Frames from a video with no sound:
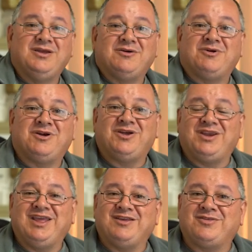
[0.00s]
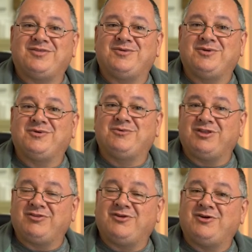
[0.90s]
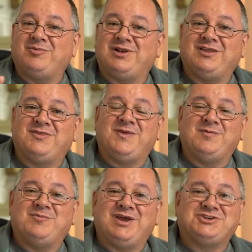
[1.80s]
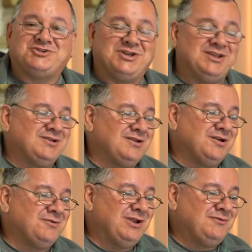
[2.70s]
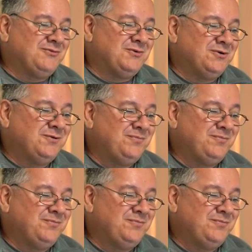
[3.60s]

where I announced what type of lithium battery I went for,